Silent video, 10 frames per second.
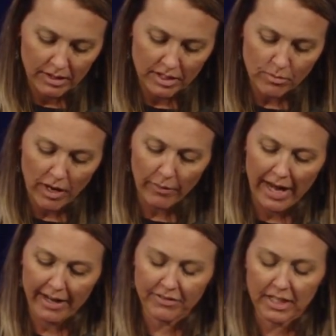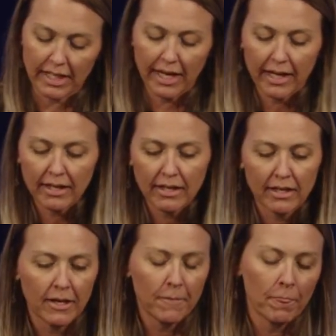is where we have to get
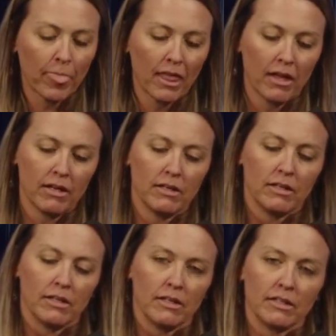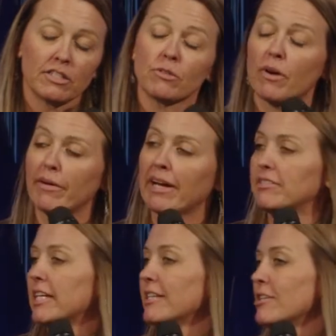
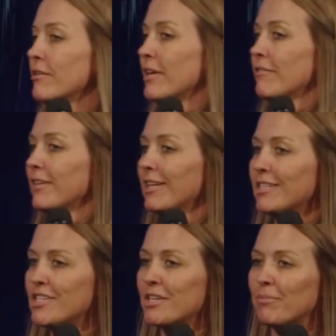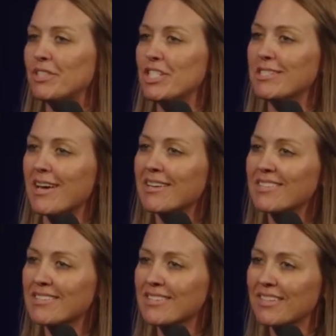to in our relationship with
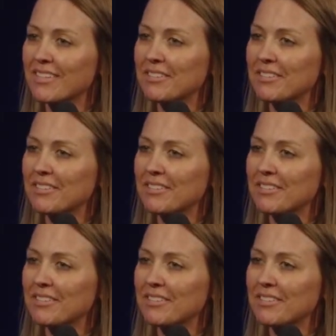Jesus.